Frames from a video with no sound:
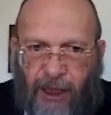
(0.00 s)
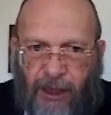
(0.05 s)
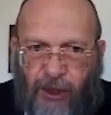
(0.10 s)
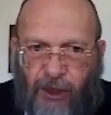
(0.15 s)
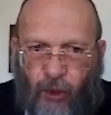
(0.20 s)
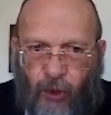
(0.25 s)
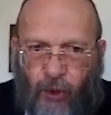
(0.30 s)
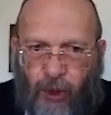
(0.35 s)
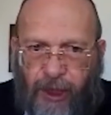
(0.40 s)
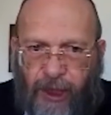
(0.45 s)

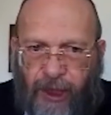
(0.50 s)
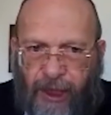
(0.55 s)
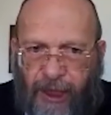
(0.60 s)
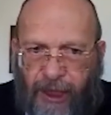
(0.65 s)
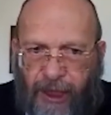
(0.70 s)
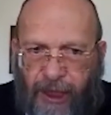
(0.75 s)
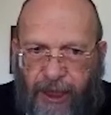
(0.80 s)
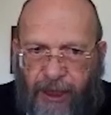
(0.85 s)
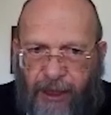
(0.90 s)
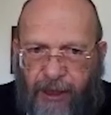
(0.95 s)
so you
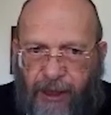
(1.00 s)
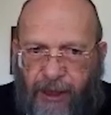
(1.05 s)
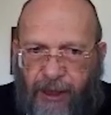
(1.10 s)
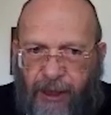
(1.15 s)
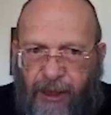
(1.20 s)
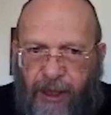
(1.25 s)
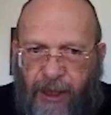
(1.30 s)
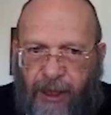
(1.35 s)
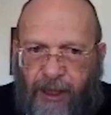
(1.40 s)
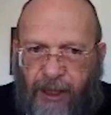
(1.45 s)
need
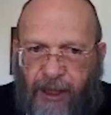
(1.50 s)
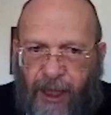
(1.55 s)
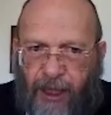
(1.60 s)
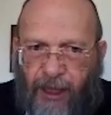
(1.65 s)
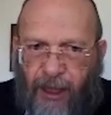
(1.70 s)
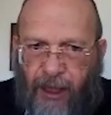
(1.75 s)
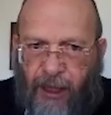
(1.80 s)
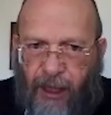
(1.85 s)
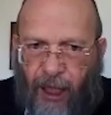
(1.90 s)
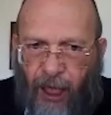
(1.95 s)

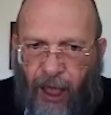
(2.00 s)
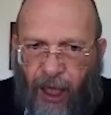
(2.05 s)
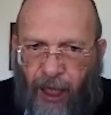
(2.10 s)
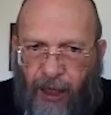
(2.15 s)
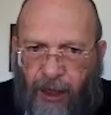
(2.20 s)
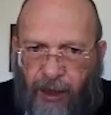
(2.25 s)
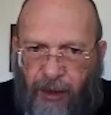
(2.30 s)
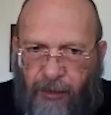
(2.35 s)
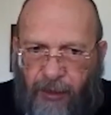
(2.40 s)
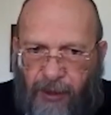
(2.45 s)
that the
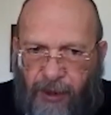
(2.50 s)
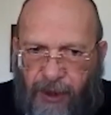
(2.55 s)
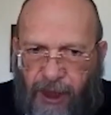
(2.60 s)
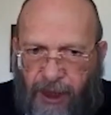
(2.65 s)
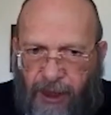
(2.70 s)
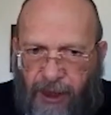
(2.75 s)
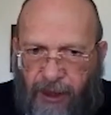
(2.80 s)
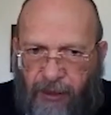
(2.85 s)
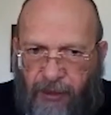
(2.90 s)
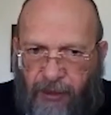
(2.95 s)
column,
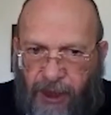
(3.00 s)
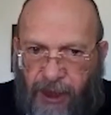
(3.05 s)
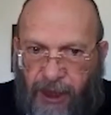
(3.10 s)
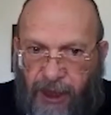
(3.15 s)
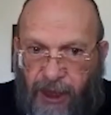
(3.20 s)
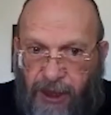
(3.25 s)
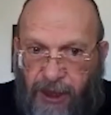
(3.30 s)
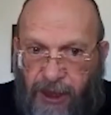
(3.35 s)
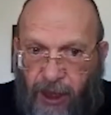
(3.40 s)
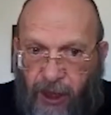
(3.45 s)
that
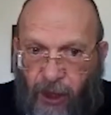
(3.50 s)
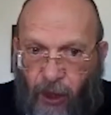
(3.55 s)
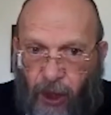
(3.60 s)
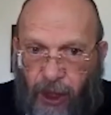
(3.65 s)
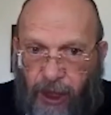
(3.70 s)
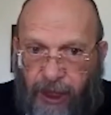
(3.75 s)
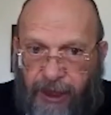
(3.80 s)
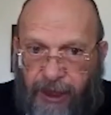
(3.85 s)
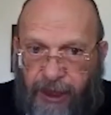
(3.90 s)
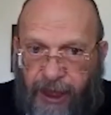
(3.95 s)
means the
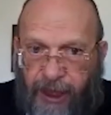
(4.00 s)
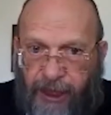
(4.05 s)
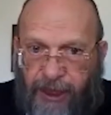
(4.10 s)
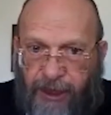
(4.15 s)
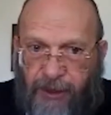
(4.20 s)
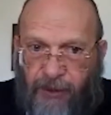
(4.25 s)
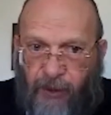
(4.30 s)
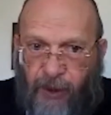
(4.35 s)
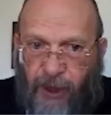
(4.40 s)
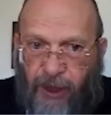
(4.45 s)
lower
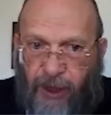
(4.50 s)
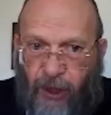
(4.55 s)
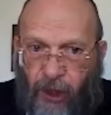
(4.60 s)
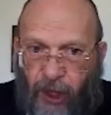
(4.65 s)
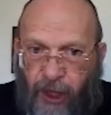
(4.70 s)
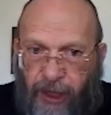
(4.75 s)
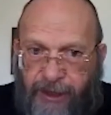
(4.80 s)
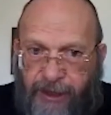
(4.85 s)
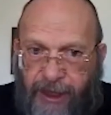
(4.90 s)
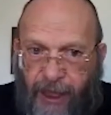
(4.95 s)
index, will
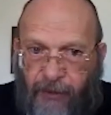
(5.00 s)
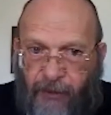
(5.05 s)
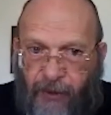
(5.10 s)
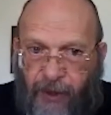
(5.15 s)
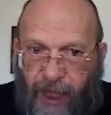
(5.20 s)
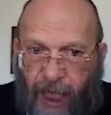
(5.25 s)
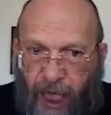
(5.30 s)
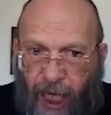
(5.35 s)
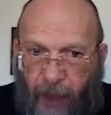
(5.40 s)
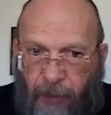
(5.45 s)
coincide
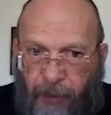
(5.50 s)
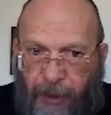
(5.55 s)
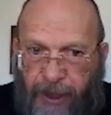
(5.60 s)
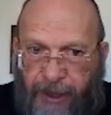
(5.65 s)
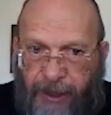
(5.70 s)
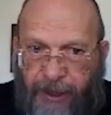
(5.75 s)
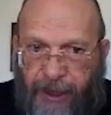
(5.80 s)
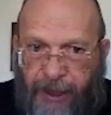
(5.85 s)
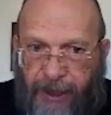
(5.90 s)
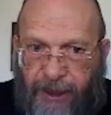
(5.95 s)
with the upper
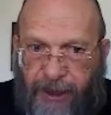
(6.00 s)
index.